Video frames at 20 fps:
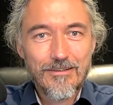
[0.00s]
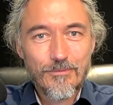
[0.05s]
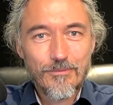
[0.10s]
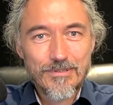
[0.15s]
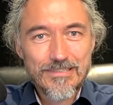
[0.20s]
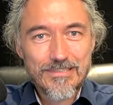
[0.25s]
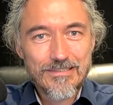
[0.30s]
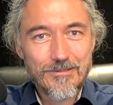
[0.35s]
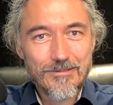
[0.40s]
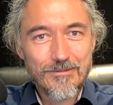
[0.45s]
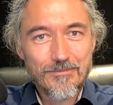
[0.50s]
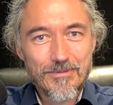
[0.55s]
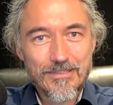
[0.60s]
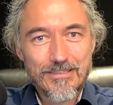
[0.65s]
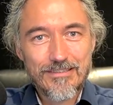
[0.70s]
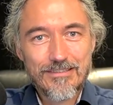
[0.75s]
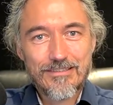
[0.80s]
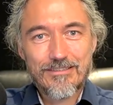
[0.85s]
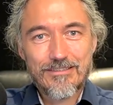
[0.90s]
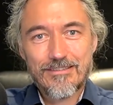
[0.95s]
wisdom
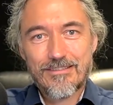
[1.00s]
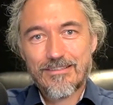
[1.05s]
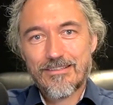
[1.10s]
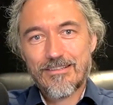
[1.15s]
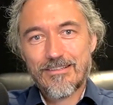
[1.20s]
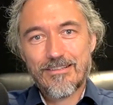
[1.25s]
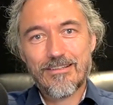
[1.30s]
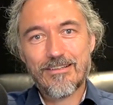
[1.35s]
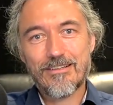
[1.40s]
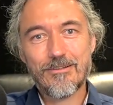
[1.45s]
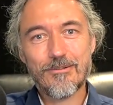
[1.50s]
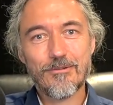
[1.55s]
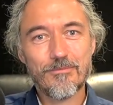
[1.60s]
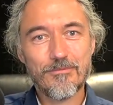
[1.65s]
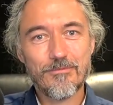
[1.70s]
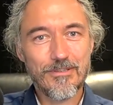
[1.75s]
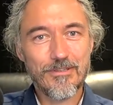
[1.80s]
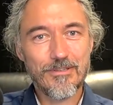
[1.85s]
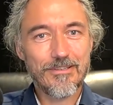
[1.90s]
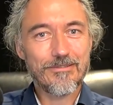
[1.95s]
and
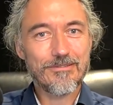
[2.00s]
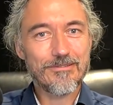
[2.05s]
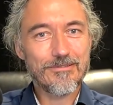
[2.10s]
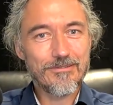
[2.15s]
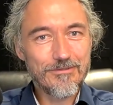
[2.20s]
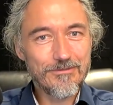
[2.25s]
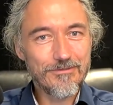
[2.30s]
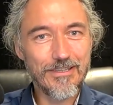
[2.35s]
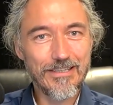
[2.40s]
hopefully also